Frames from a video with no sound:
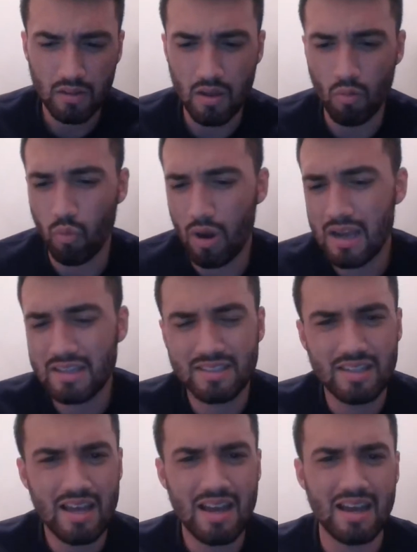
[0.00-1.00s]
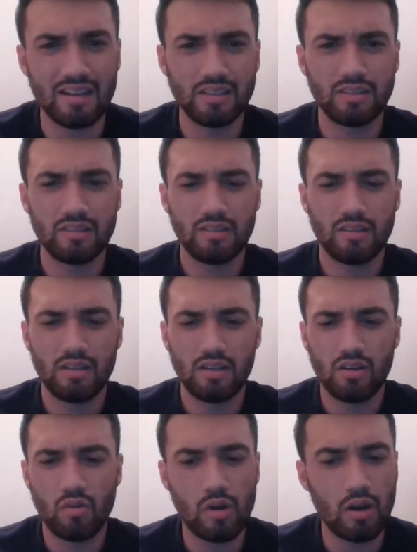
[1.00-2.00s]
And why is that?
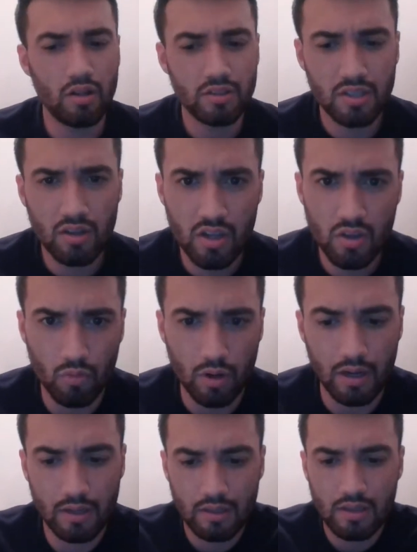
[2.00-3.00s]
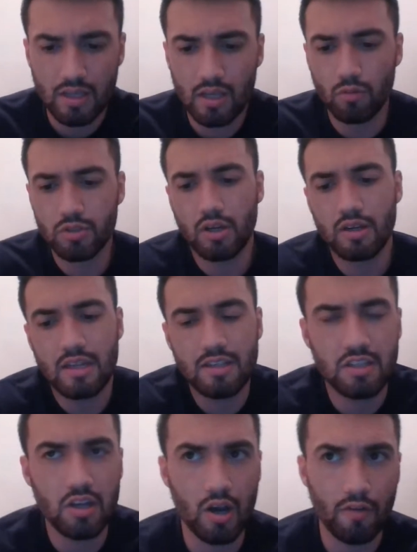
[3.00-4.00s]
Well, I'll tell you why. It was
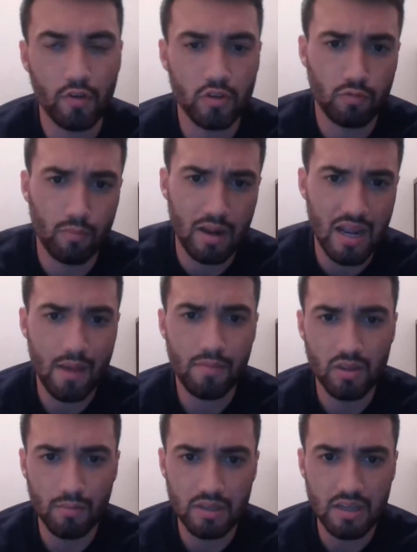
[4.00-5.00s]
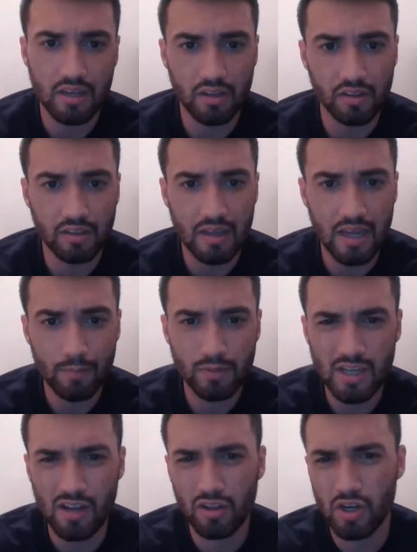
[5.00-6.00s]
uneasy offense from Miami in the beginning of the game.
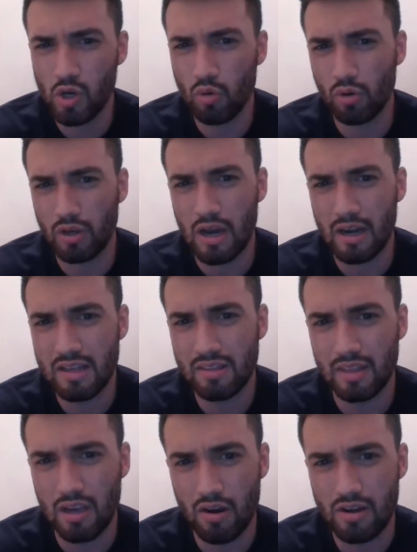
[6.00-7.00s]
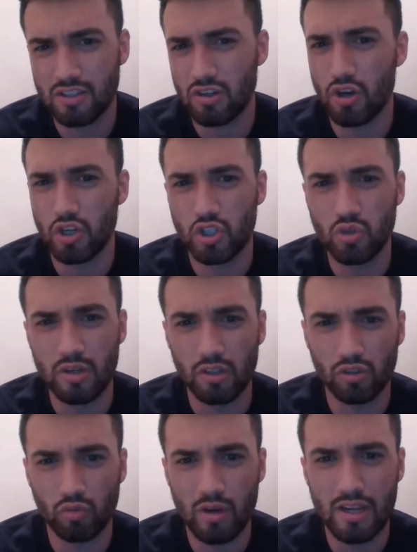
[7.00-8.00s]
Tyler Herro got in there and he started shooting
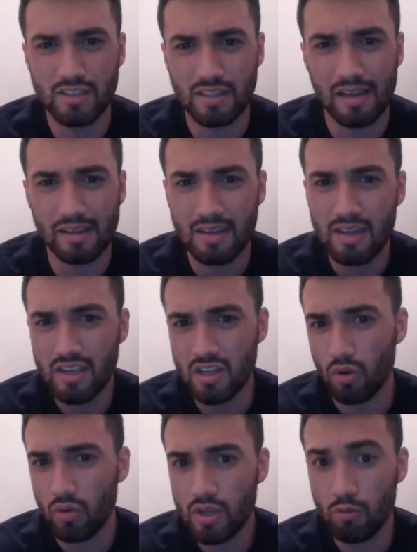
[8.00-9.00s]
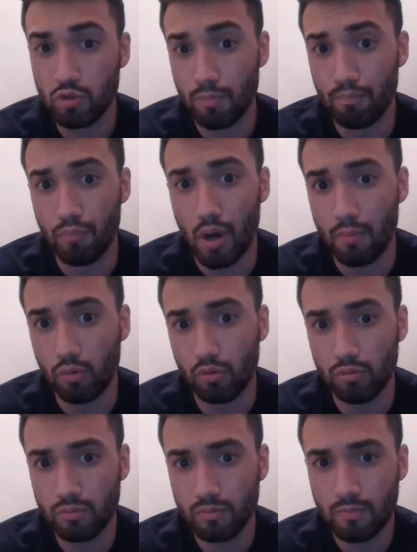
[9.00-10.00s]
threes like, you know, he was
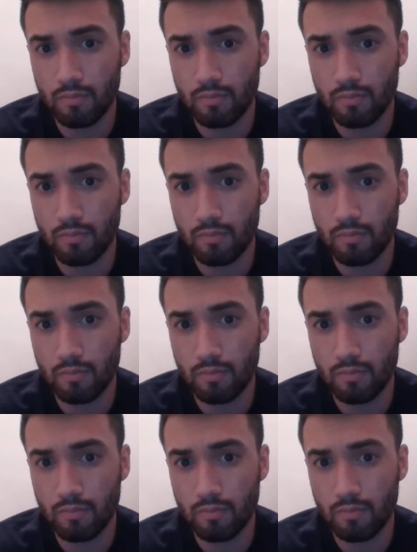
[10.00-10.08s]
bubble.